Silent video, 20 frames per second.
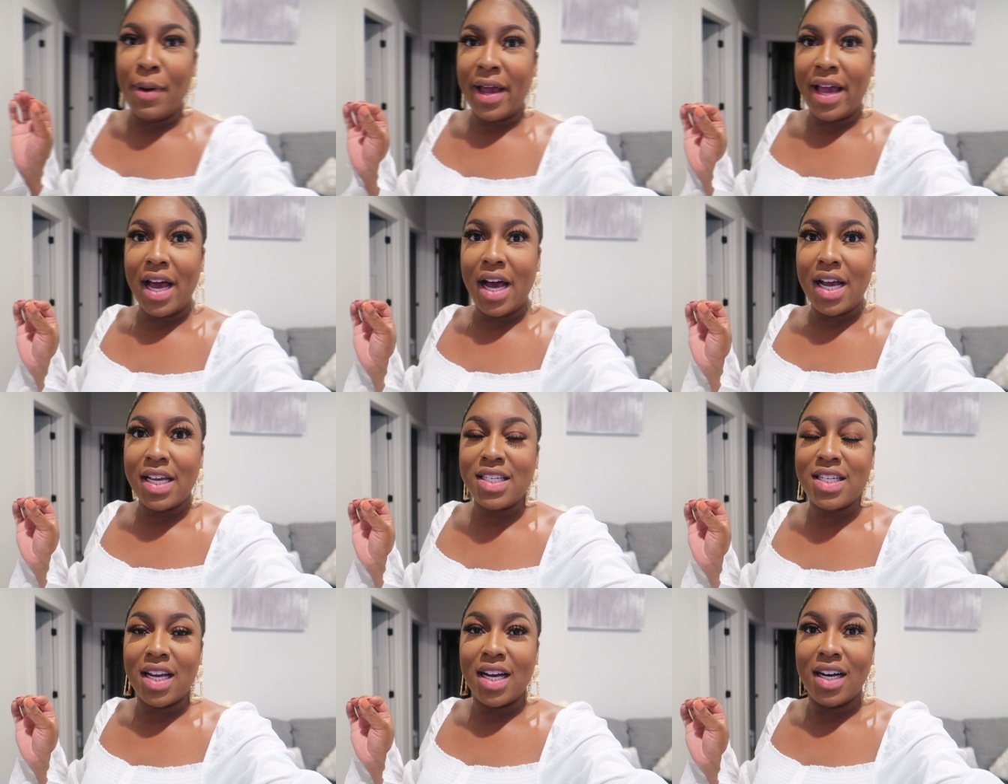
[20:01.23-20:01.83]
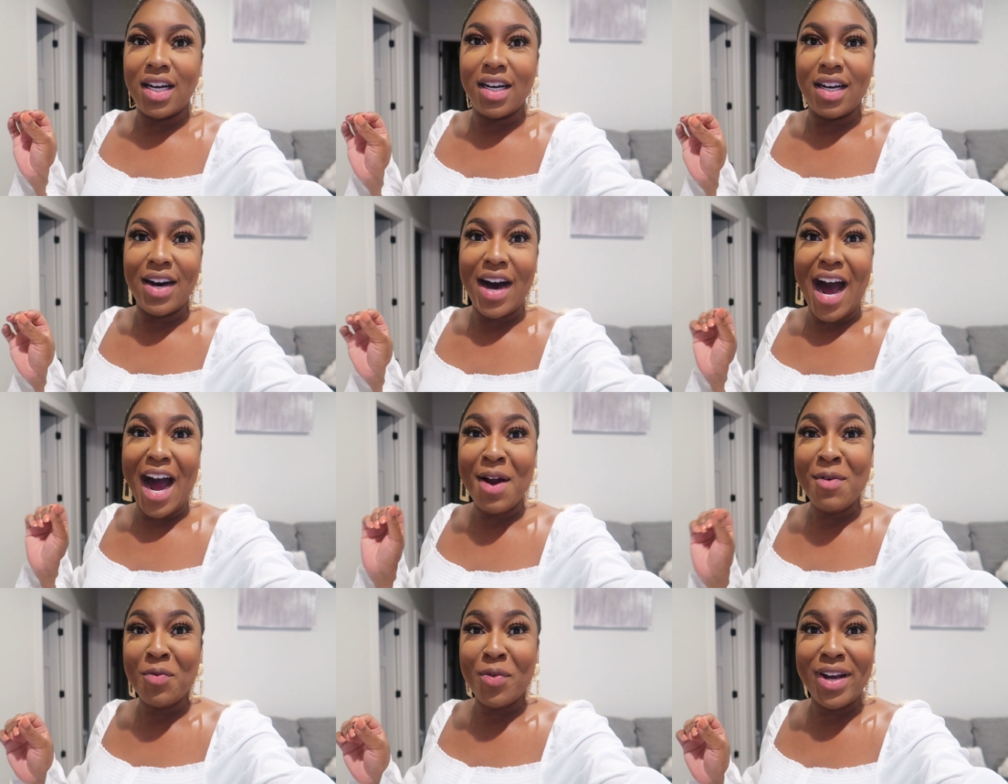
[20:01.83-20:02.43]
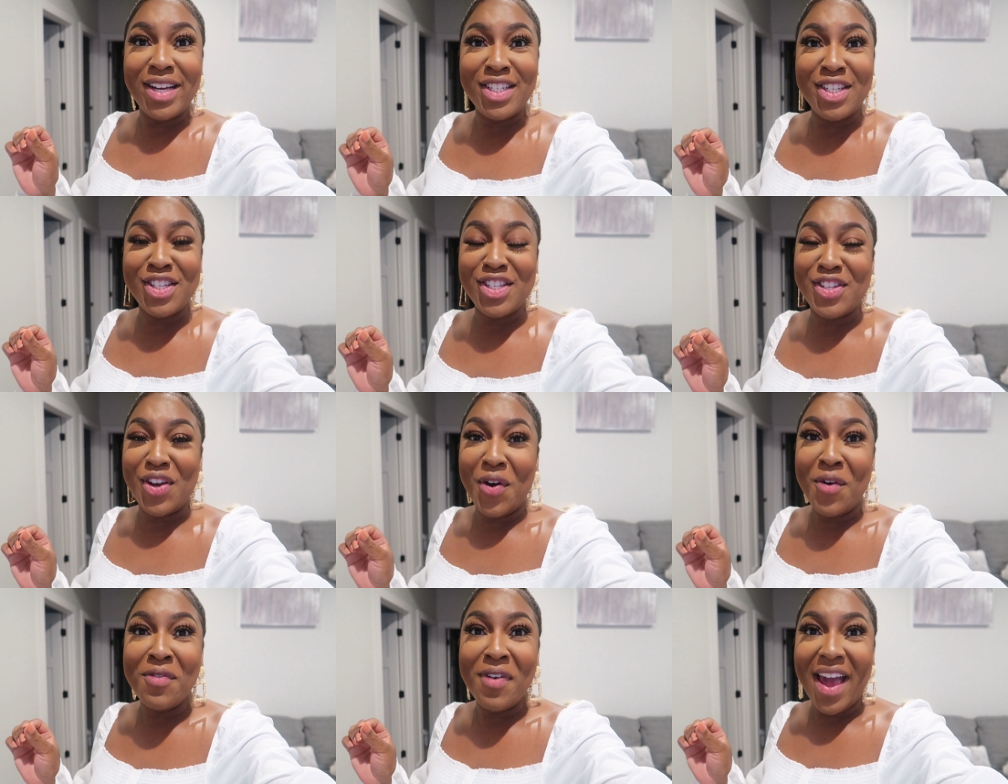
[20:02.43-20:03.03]
my gosh, y'all. I'm rushing
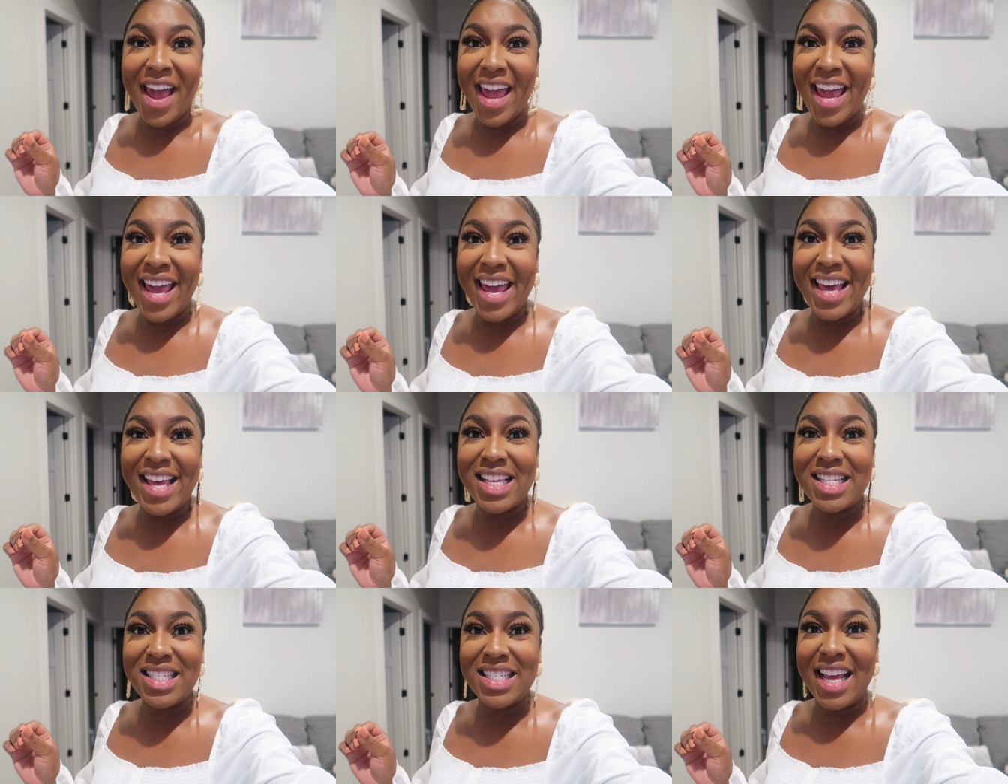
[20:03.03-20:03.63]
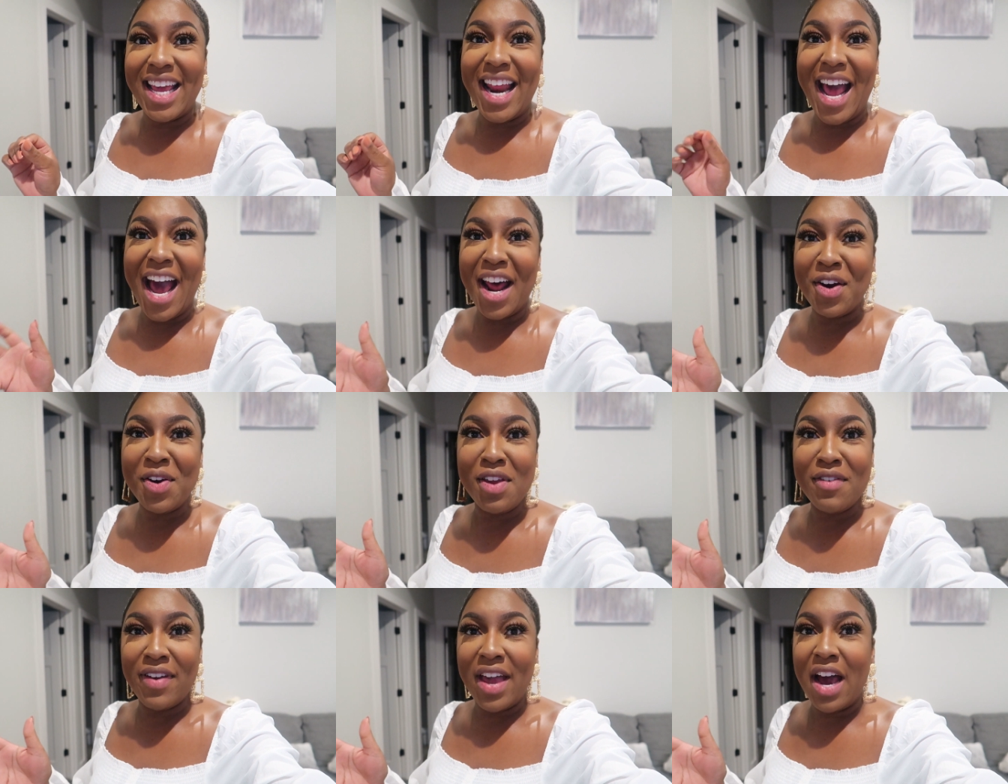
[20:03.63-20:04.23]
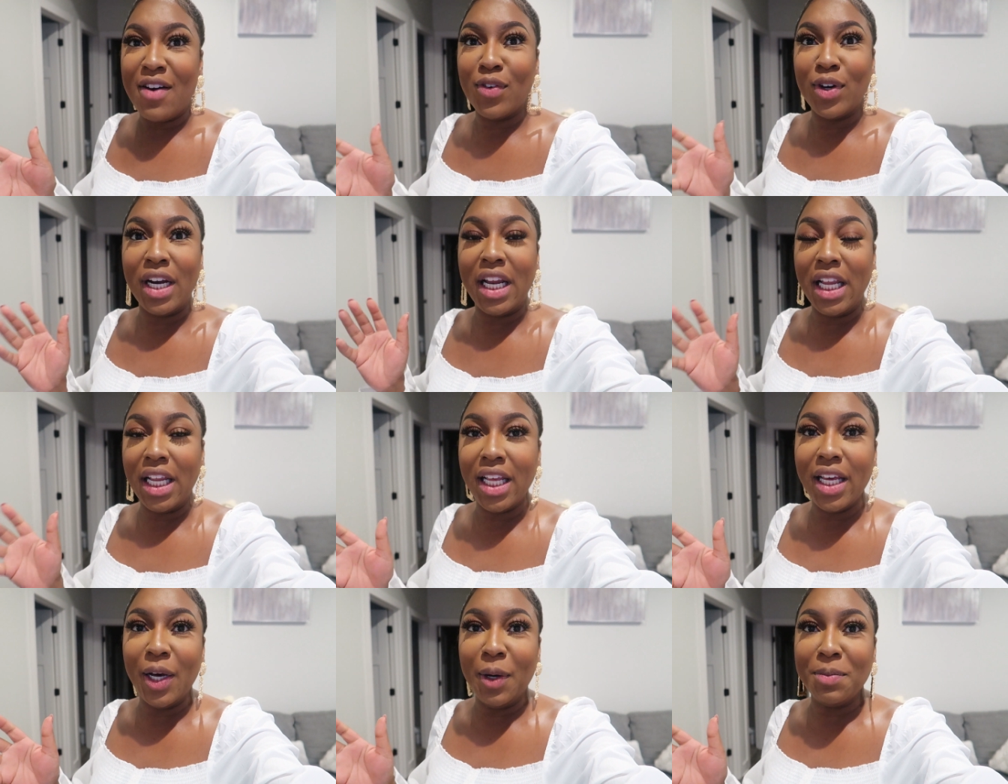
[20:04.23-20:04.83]
so fast that I don't even have on
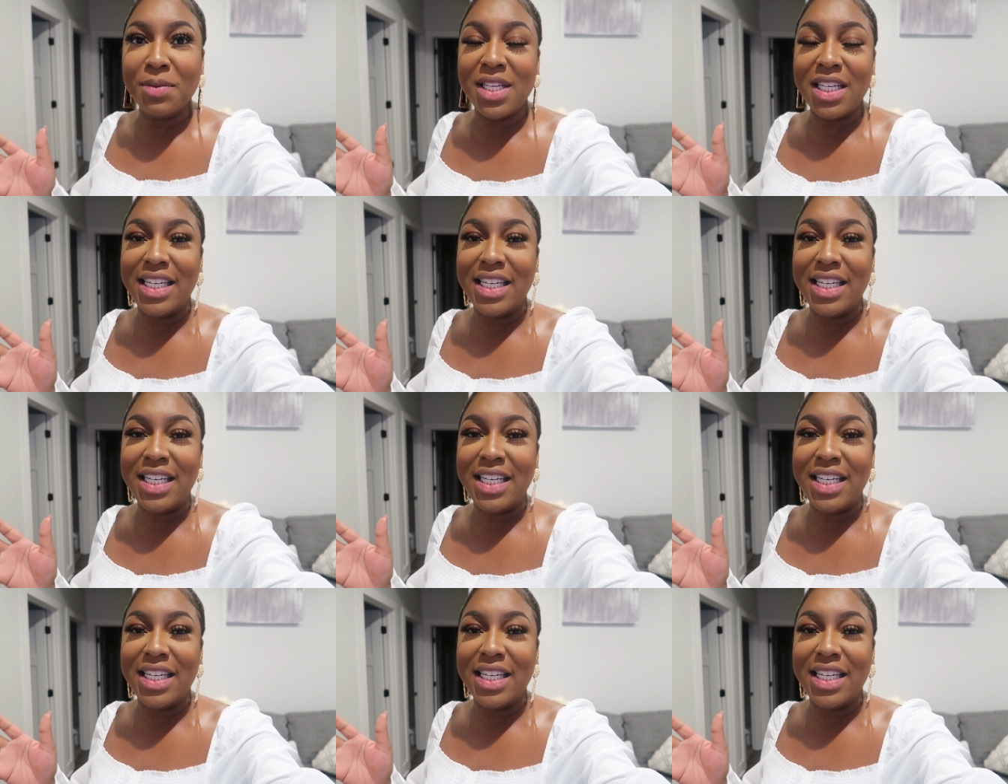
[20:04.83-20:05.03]
the lip.